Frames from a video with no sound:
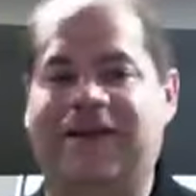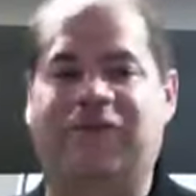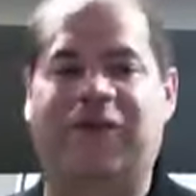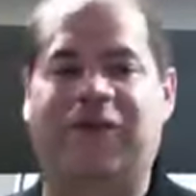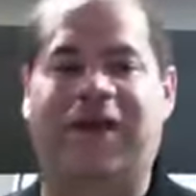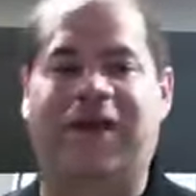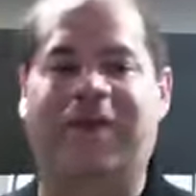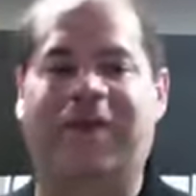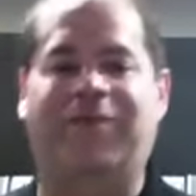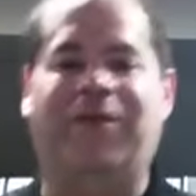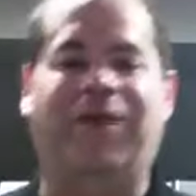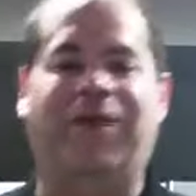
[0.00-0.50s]
It's
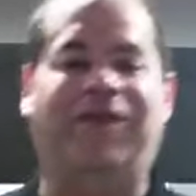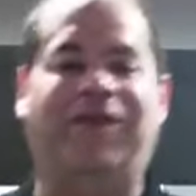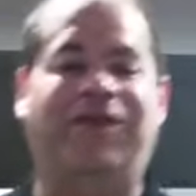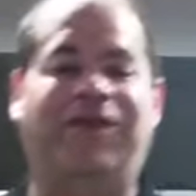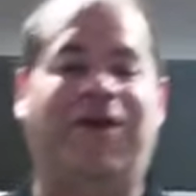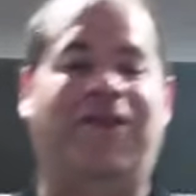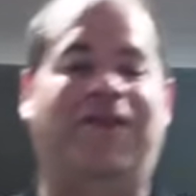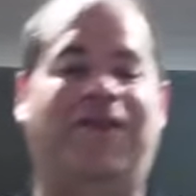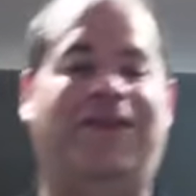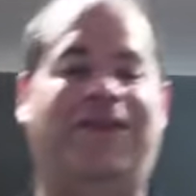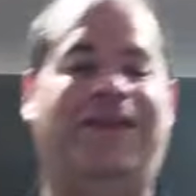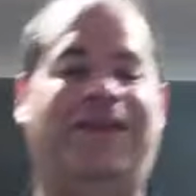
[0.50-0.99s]
what I preach
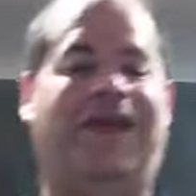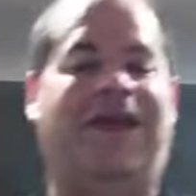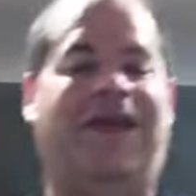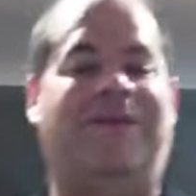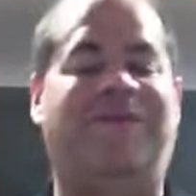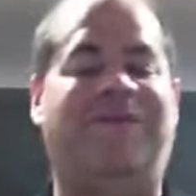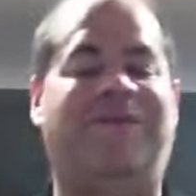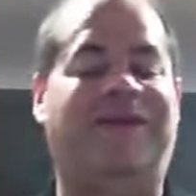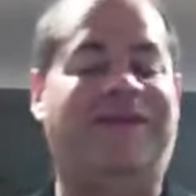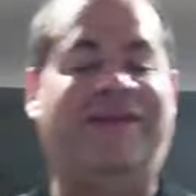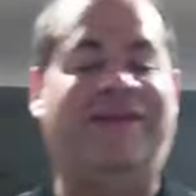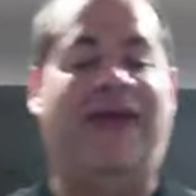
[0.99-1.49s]
all the
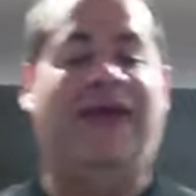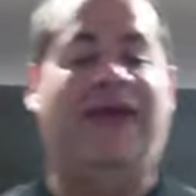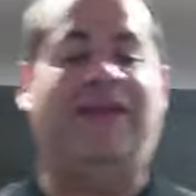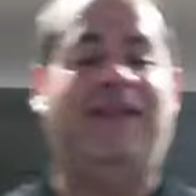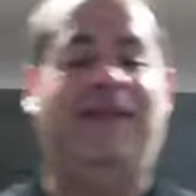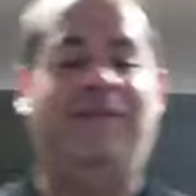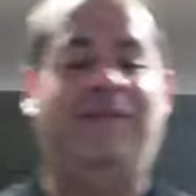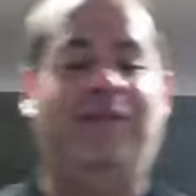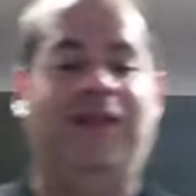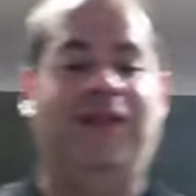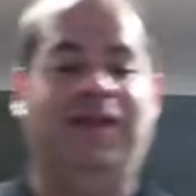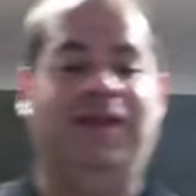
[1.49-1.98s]
time.
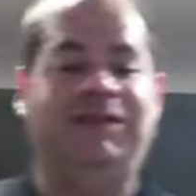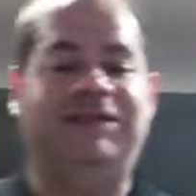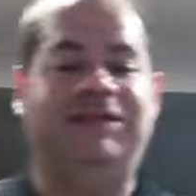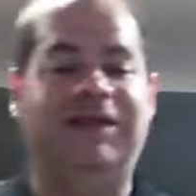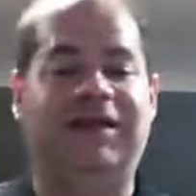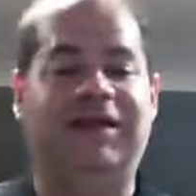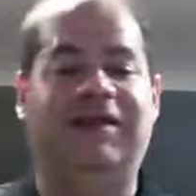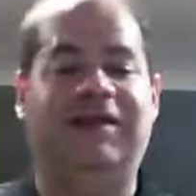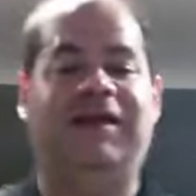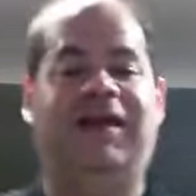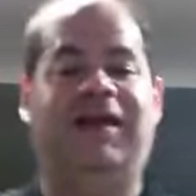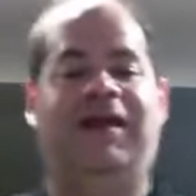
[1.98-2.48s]
Exactly,
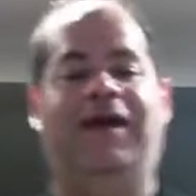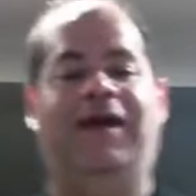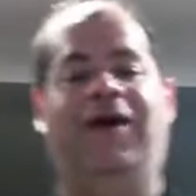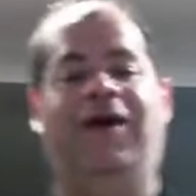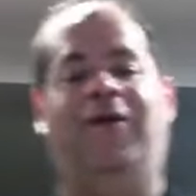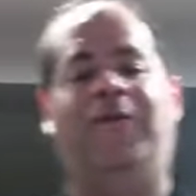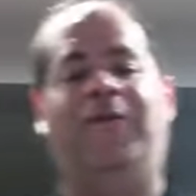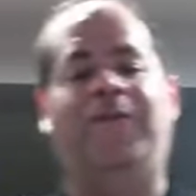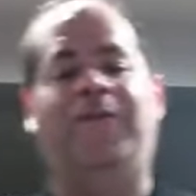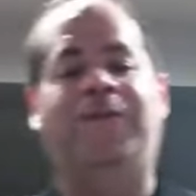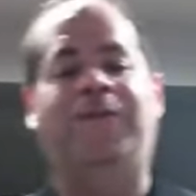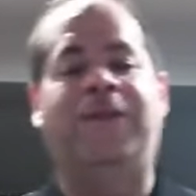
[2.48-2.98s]
Melissa, you
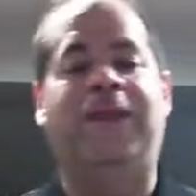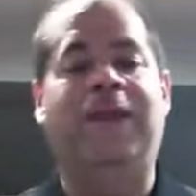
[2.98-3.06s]
know?